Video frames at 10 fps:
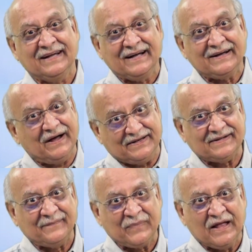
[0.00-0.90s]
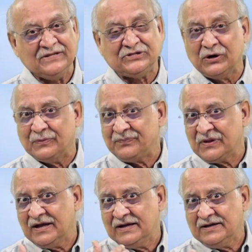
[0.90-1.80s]
Good. So,
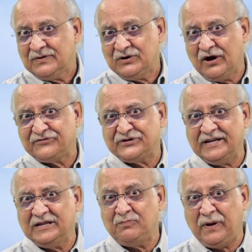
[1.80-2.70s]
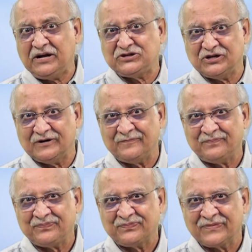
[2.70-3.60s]
you have seen the picture
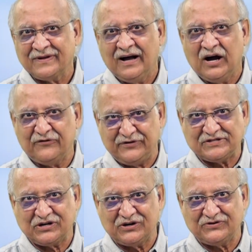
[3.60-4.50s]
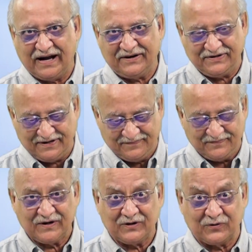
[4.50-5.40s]
of his contractor,
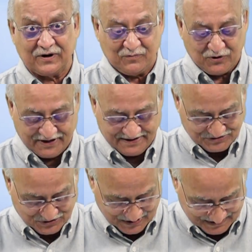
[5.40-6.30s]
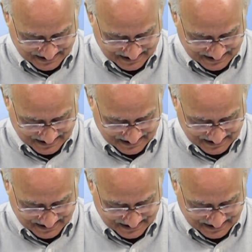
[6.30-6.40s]
donor boy and so on.